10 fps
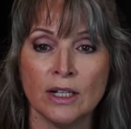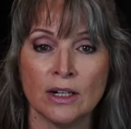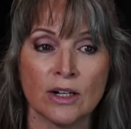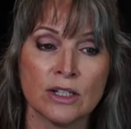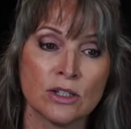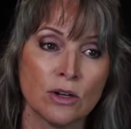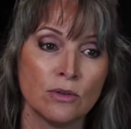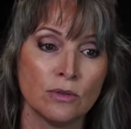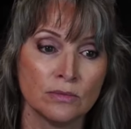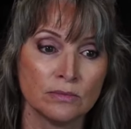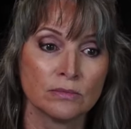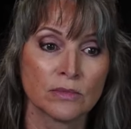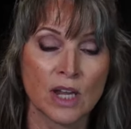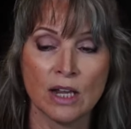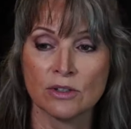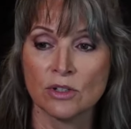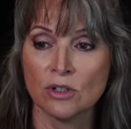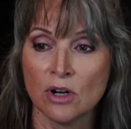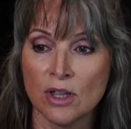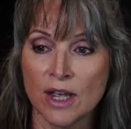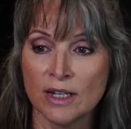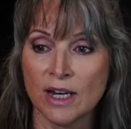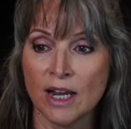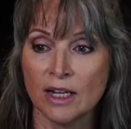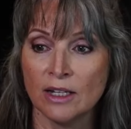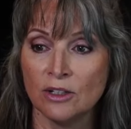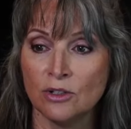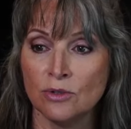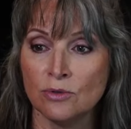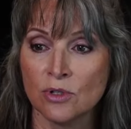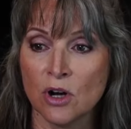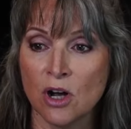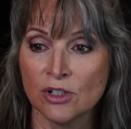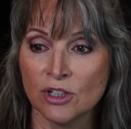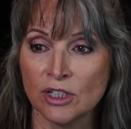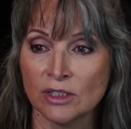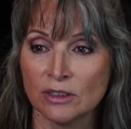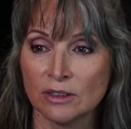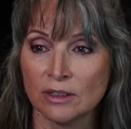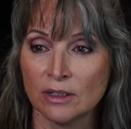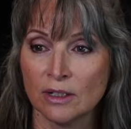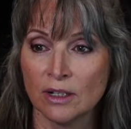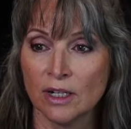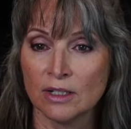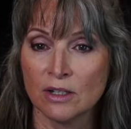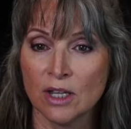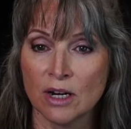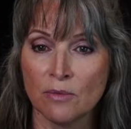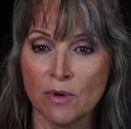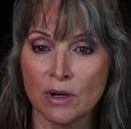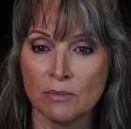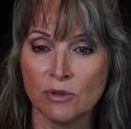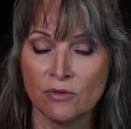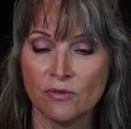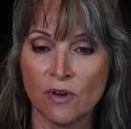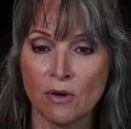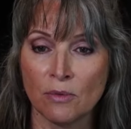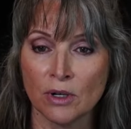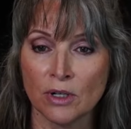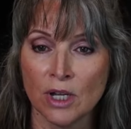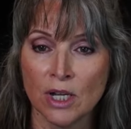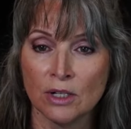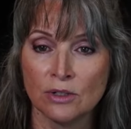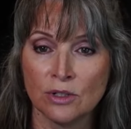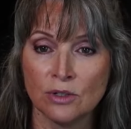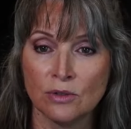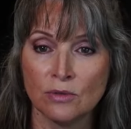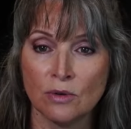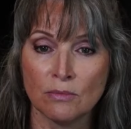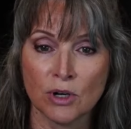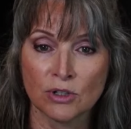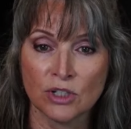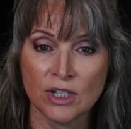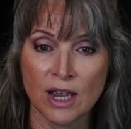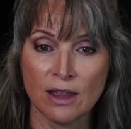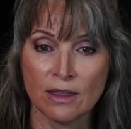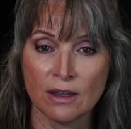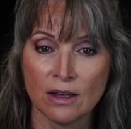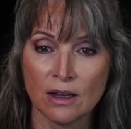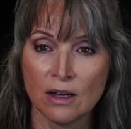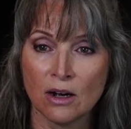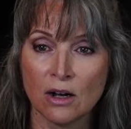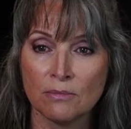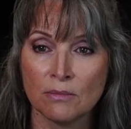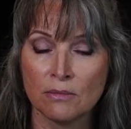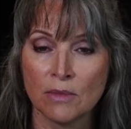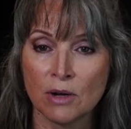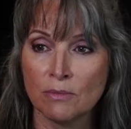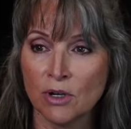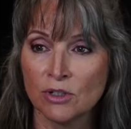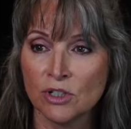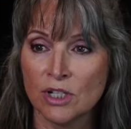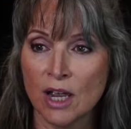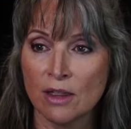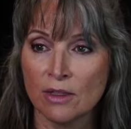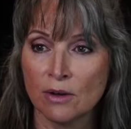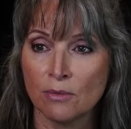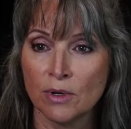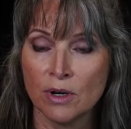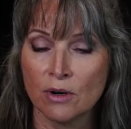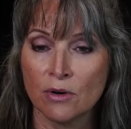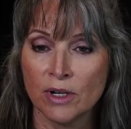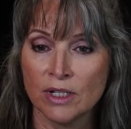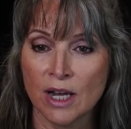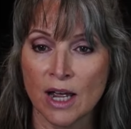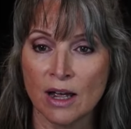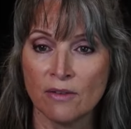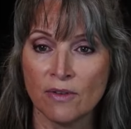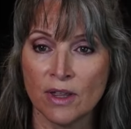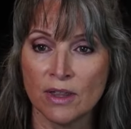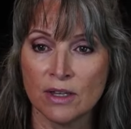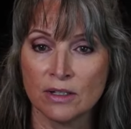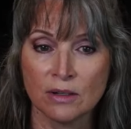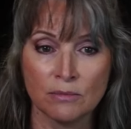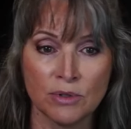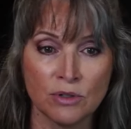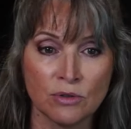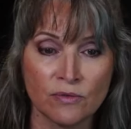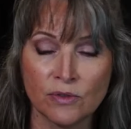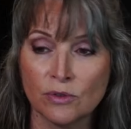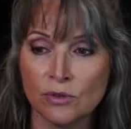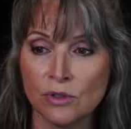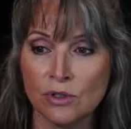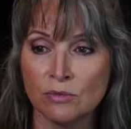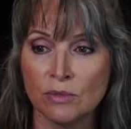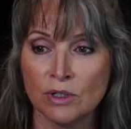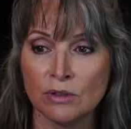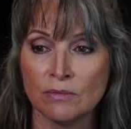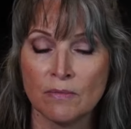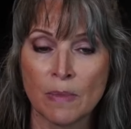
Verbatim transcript: All right, so Cancer, on that day, use caution. All right, so then I want to move forward to March 10th. On, on March 10th, we are going to have this beautiful new moon